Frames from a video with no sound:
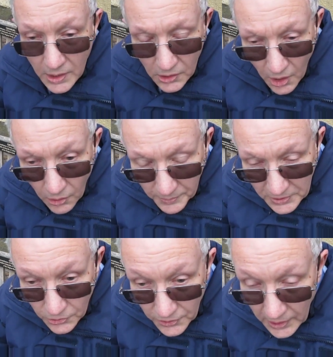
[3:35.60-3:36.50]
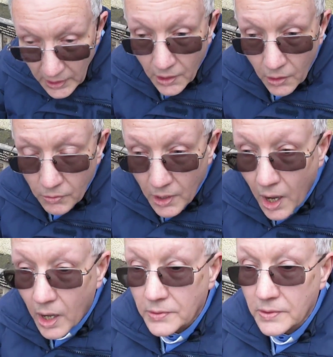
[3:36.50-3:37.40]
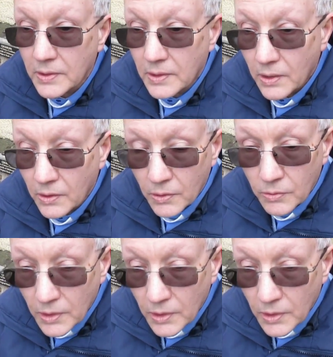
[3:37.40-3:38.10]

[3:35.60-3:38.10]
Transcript: coming to thee, O God. O